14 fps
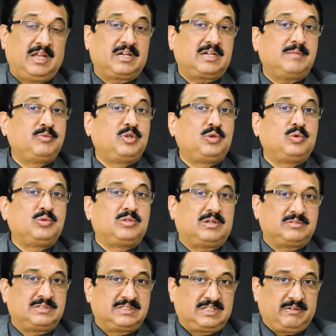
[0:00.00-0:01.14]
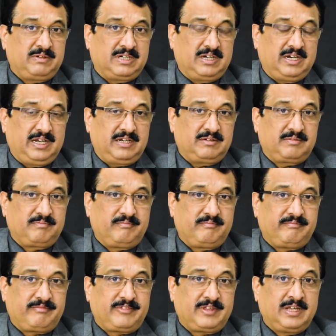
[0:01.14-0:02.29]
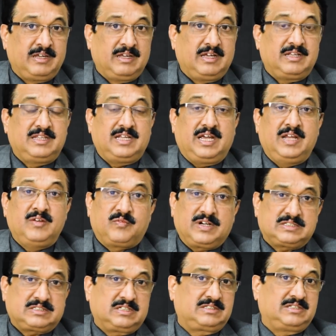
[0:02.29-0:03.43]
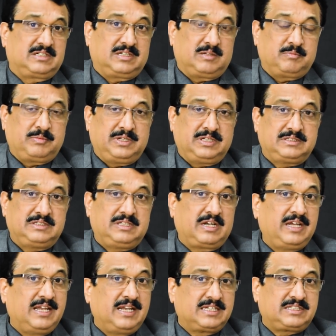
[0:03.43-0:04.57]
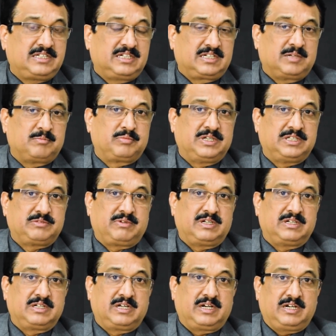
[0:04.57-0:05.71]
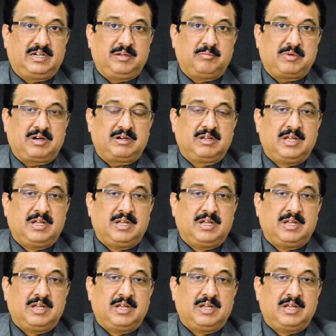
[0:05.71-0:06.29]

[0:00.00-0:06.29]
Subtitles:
Come to 2007 and 8. The infrastructure companies, the real estate companies were in great demand.